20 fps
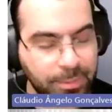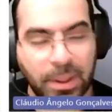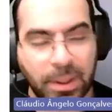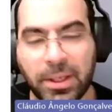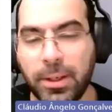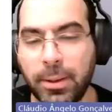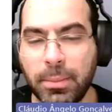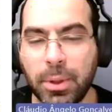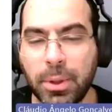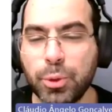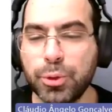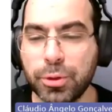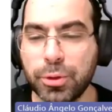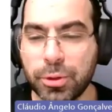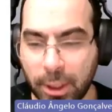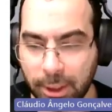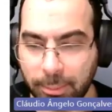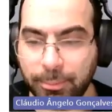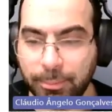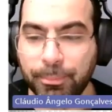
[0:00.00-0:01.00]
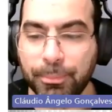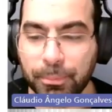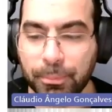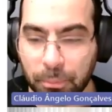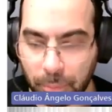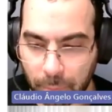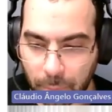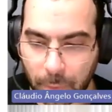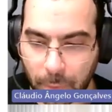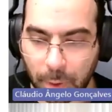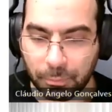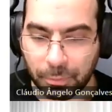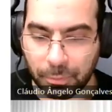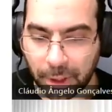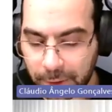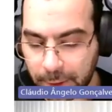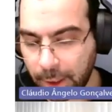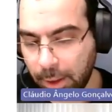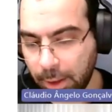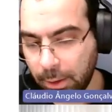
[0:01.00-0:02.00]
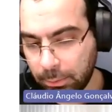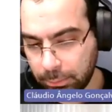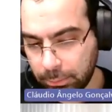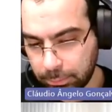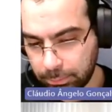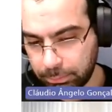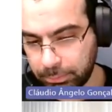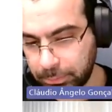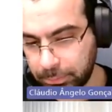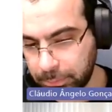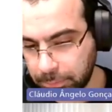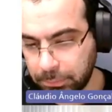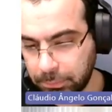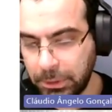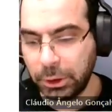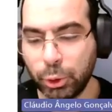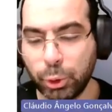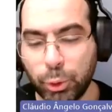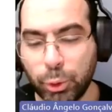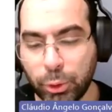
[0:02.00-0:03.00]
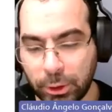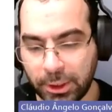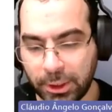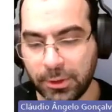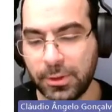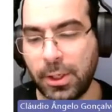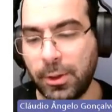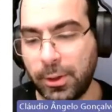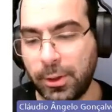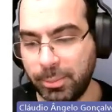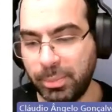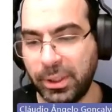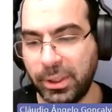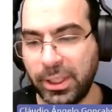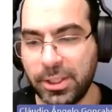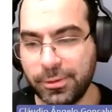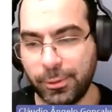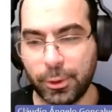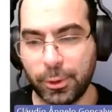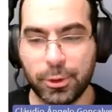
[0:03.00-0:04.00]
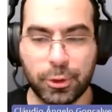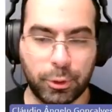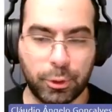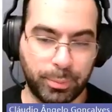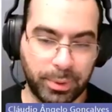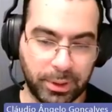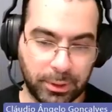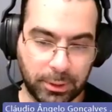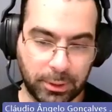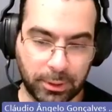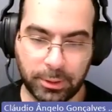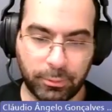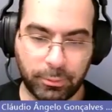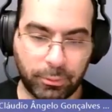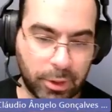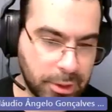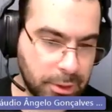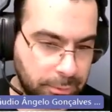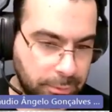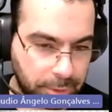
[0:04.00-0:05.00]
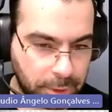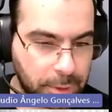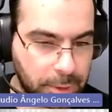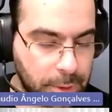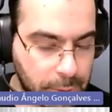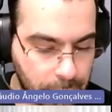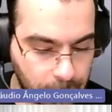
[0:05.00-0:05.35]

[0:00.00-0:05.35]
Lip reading: we spend the most time. Right now, the toolings are in place for us to build the rest of the